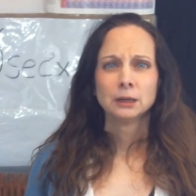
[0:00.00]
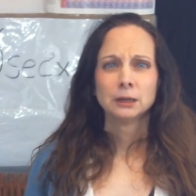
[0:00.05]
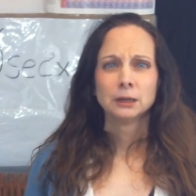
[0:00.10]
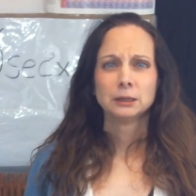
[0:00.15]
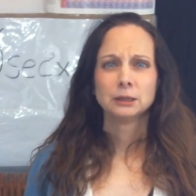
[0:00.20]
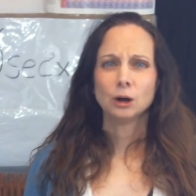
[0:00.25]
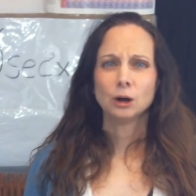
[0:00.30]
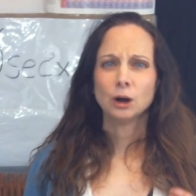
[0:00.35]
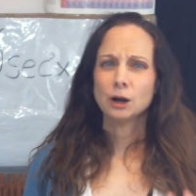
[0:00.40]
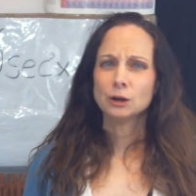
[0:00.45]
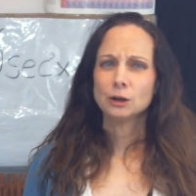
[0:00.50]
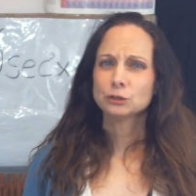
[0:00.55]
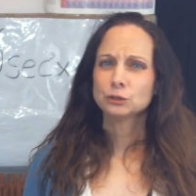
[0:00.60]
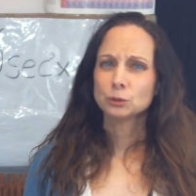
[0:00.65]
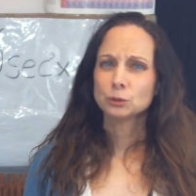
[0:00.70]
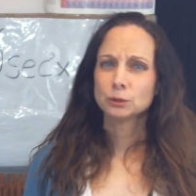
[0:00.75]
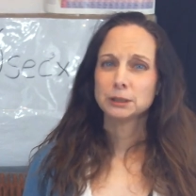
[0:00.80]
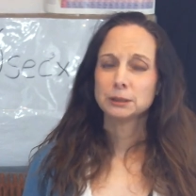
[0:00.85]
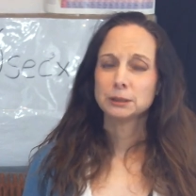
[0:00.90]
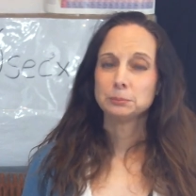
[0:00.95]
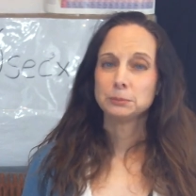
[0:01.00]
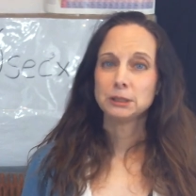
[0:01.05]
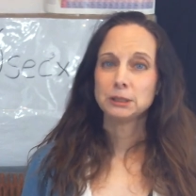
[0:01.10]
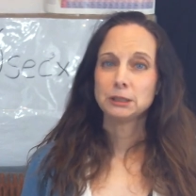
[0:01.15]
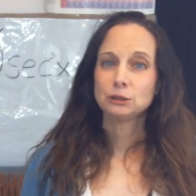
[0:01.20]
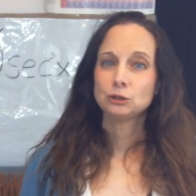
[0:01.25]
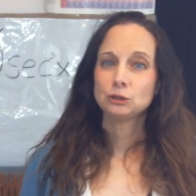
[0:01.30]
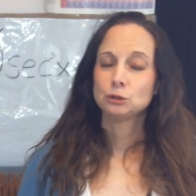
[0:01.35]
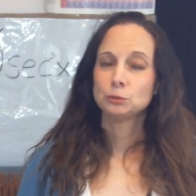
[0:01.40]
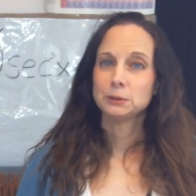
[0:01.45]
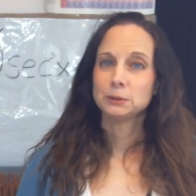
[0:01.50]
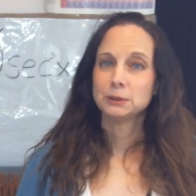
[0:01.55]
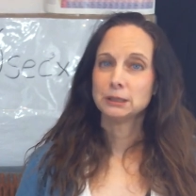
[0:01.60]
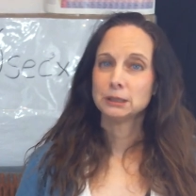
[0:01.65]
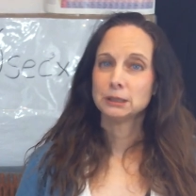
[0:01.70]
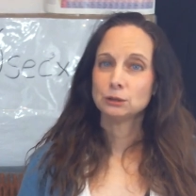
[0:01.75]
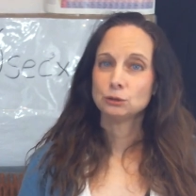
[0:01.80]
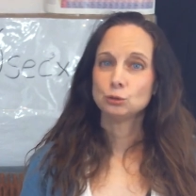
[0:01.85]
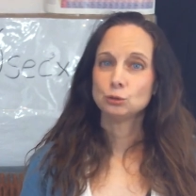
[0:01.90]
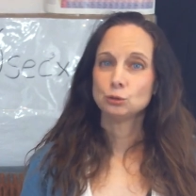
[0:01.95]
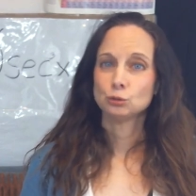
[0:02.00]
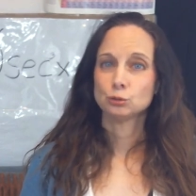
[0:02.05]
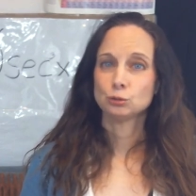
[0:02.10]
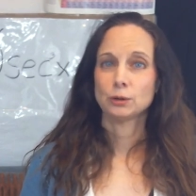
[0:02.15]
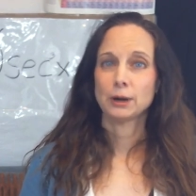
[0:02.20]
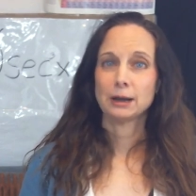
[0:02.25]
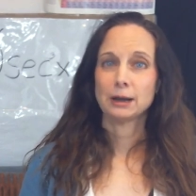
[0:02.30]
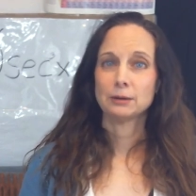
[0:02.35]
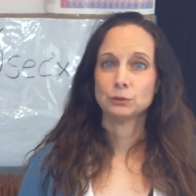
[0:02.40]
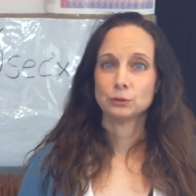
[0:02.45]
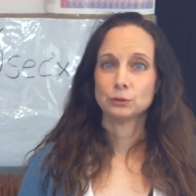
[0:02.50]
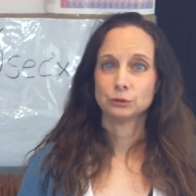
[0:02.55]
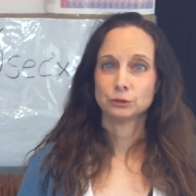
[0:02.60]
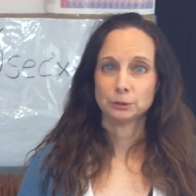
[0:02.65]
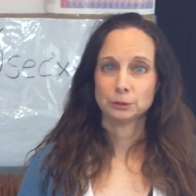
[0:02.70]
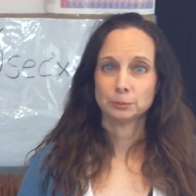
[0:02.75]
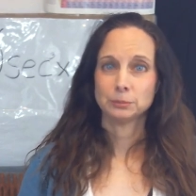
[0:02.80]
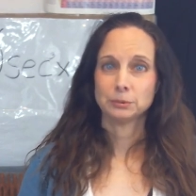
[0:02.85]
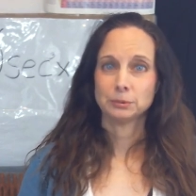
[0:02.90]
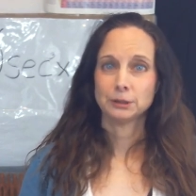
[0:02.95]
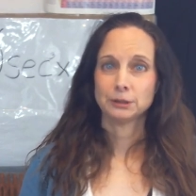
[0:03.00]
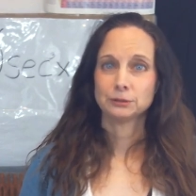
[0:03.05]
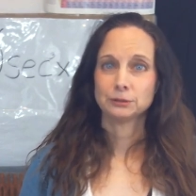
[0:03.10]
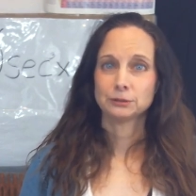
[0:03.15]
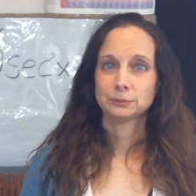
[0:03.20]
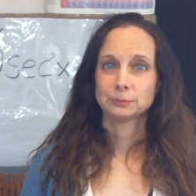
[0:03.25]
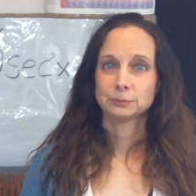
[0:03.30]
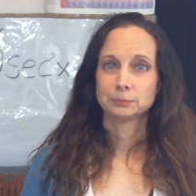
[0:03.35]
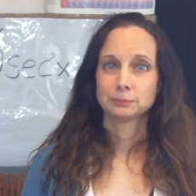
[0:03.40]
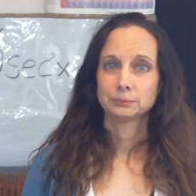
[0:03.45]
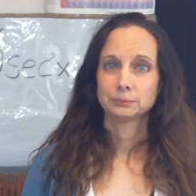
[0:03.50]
It also can mean to begin to travel someplace.